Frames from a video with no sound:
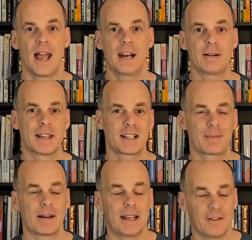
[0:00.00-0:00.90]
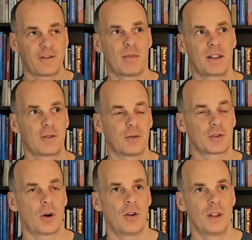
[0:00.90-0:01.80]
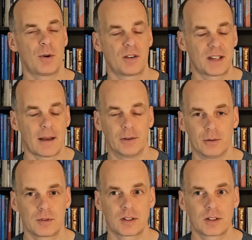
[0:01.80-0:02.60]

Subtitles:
Anyway, that's about it for my thoughts on the Book of Samuel.